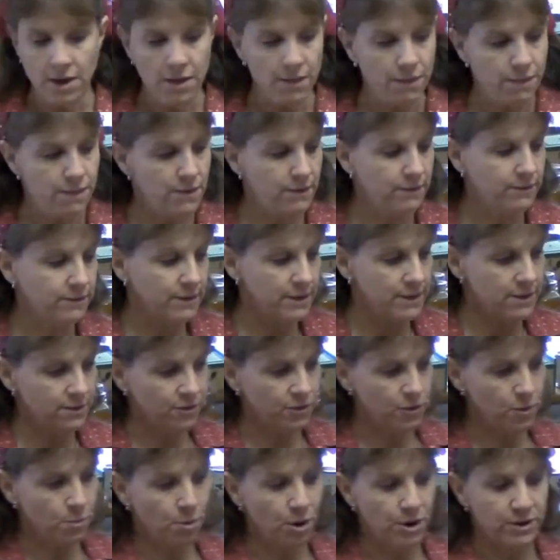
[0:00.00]
This is
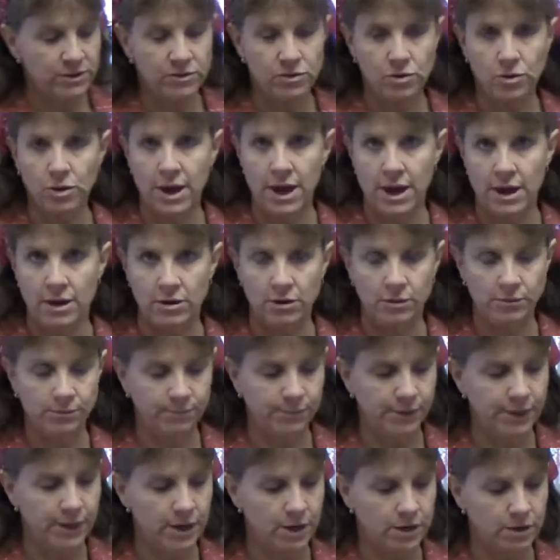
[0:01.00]
the Presto canner
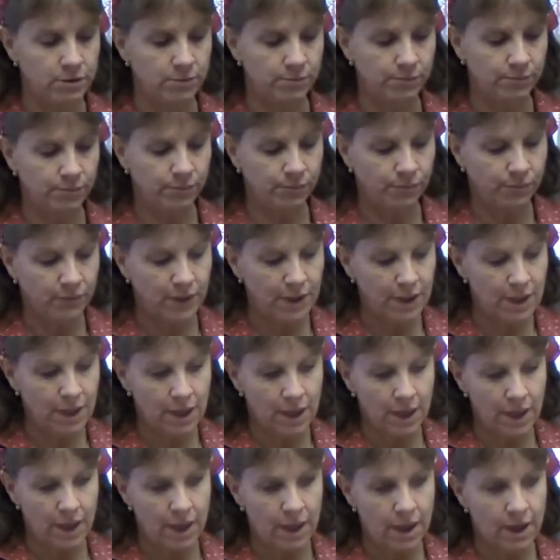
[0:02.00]
here,
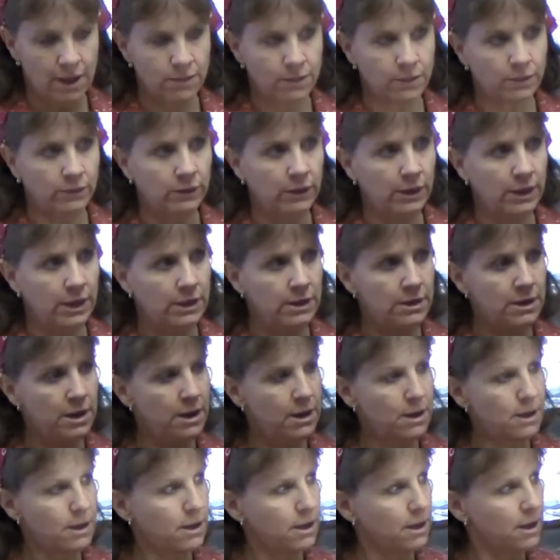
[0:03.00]
and the lid,
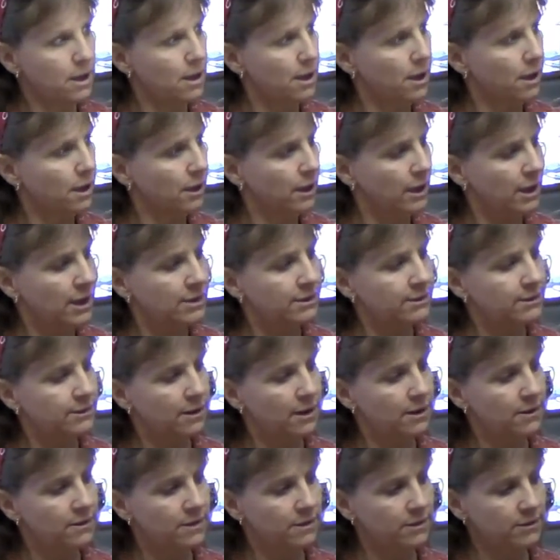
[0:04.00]

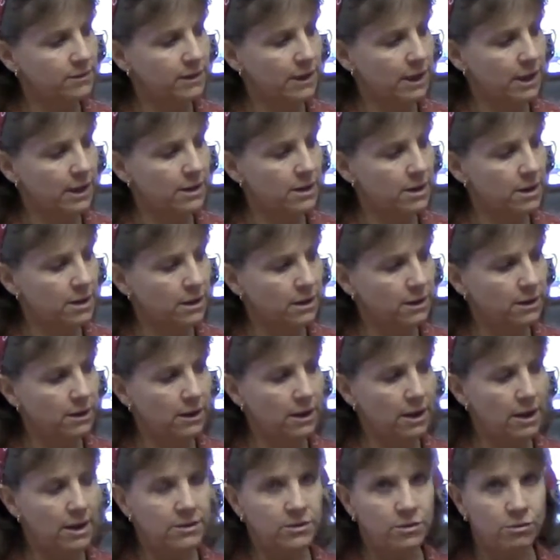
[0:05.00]
inside this lid,
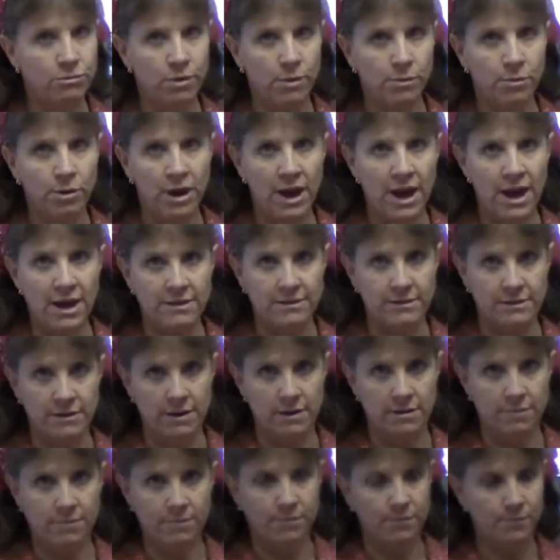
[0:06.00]
is a rubber gasket.